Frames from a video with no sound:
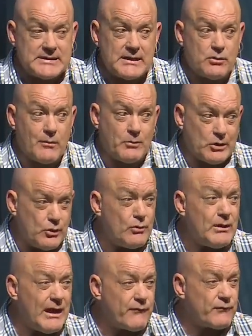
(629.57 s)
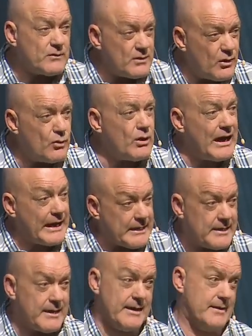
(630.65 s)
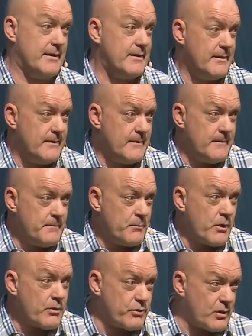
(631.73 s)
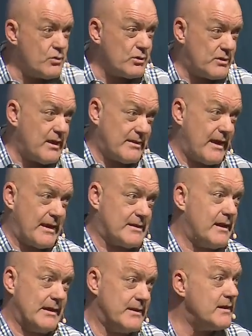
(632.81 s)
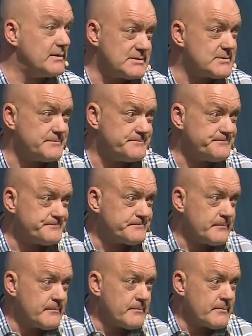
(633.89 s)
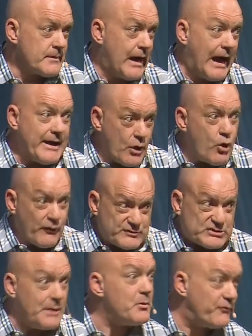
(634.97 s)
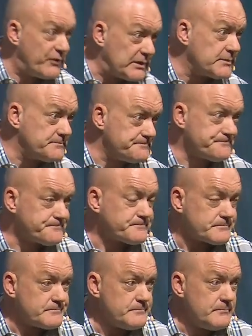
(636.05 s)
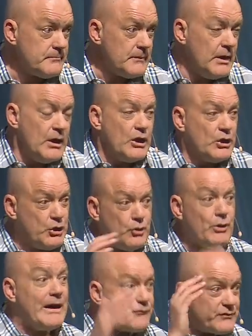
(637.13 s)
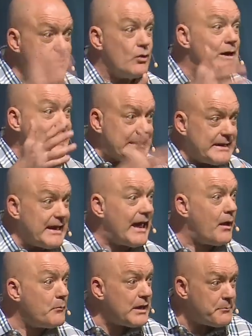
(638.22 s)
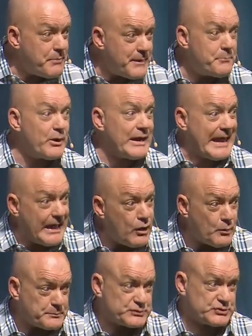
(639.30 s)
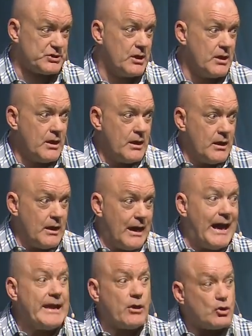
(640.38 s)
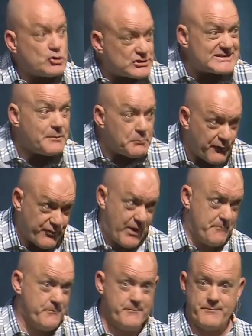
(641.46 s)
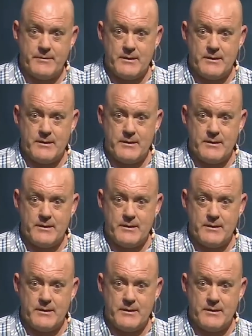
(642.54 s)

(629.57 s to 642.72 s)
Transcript: I said to him, You have no idea the good that that God does. I know of some of it. You have no idea how many people he helps. I know some of them.